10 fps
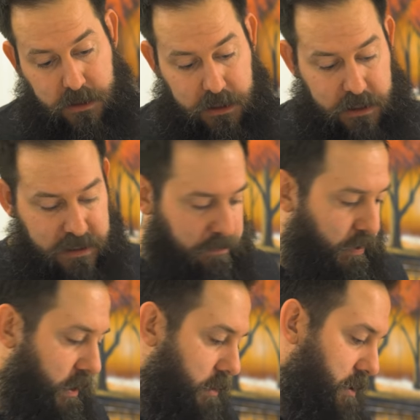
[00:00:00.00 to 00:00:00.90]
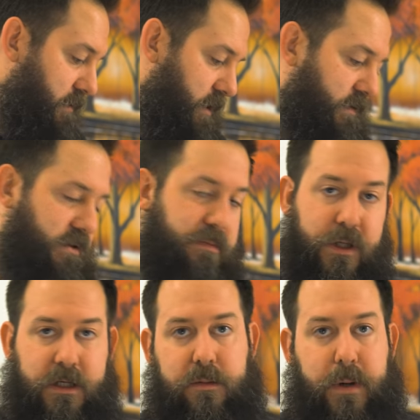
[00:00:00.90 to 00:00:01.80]
Uh, but I mean, if I have to just
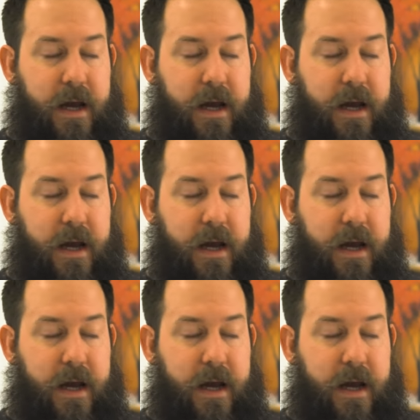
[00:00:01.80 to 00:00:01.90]
plug it in the